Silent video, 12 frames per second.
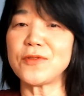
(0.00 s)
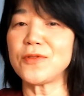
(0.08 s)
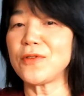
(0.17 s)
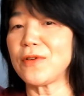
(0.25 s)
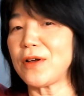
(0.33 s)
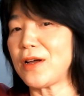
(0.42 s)
to
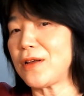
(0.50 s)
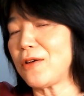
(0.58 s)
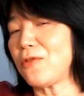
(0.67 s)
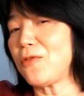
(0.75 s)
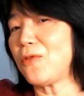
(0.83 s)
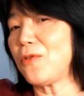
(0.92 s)

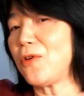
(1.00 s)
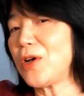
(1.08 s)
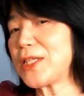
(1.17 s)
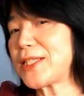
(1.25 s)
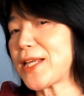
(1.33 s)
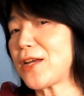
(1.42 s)
your
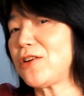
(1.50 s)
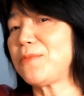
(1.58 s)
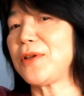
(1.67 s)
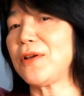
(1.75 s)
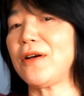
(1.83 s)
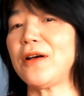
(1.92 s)
side
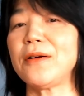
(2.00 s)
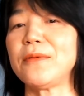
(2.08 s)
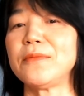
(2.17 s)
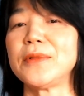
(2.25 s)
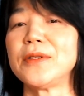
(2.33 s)
of your arm.